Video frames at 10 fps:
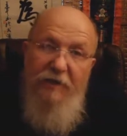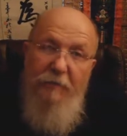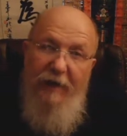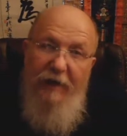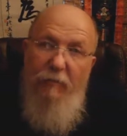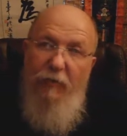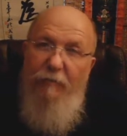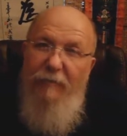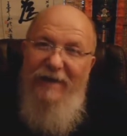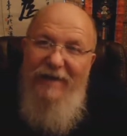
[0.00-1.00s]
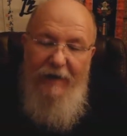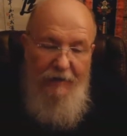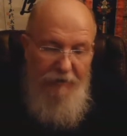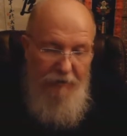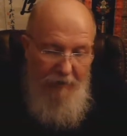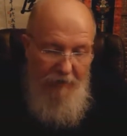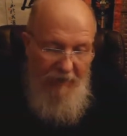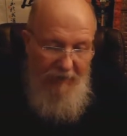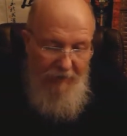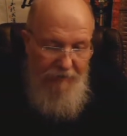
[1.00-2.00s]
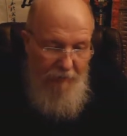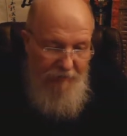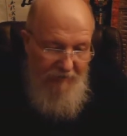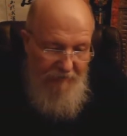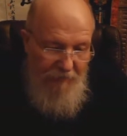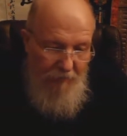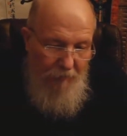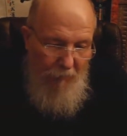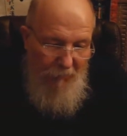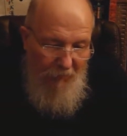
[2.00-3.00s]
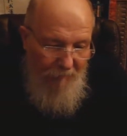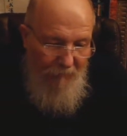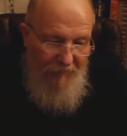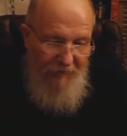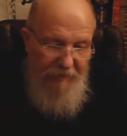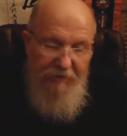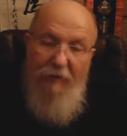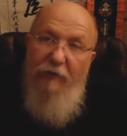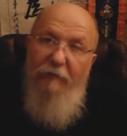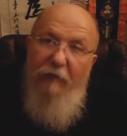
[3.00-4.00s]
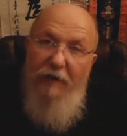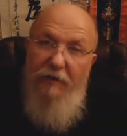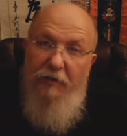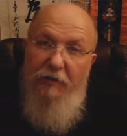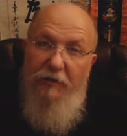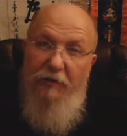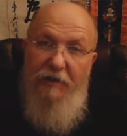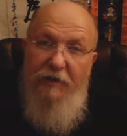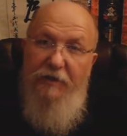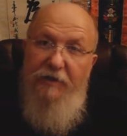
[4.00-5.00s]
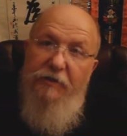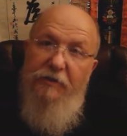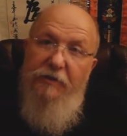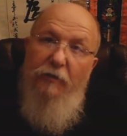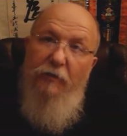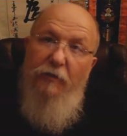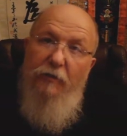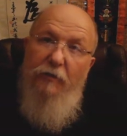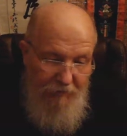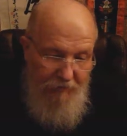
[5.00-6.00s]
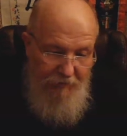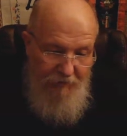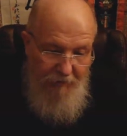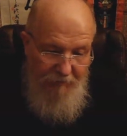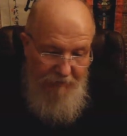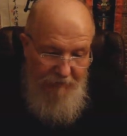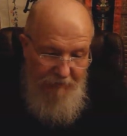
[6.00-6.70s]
is made up of beings or things which have certain properties that we find to exist in certain relationships.